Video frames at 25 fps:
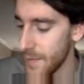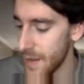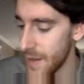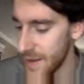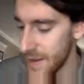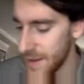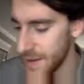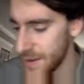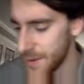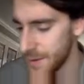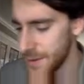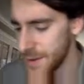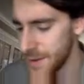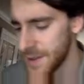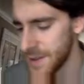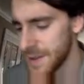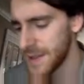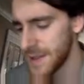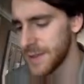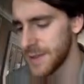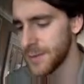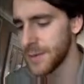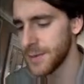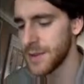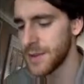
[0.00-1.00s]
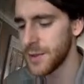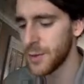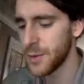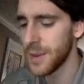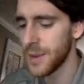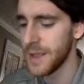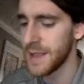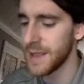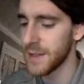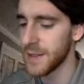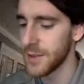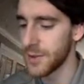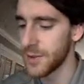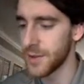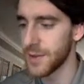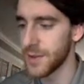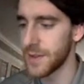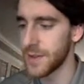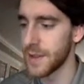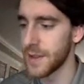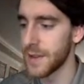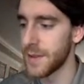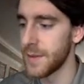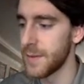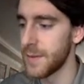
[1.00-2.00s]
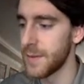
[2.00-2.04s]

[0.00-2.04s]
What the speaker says: This one's quite interesting.